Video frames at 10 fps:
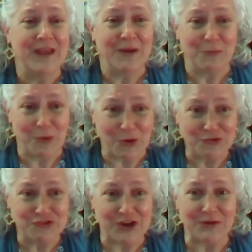and we're all
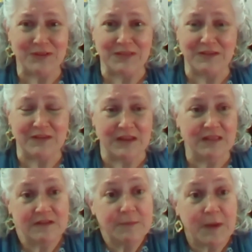sharing this, and
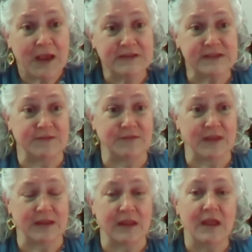that's a positive
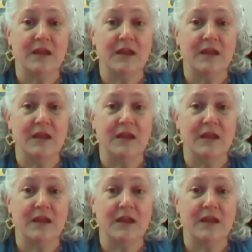thing.